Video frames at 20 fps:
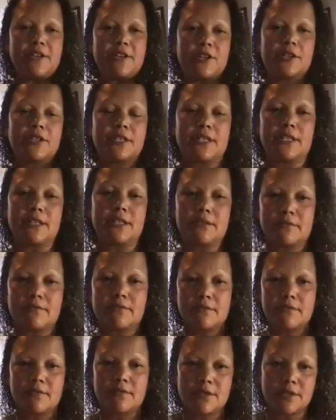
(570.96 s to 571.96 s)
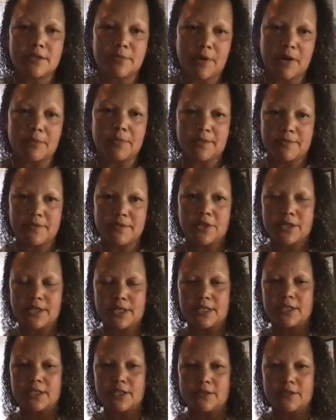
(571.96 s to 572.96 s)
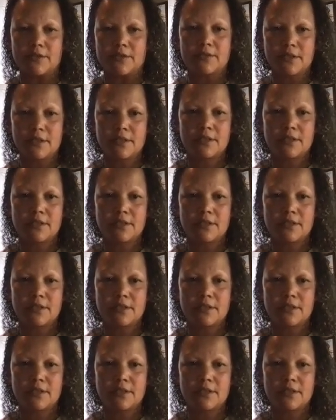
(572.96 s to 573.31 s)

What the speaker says: nursing, Department of Nursing too.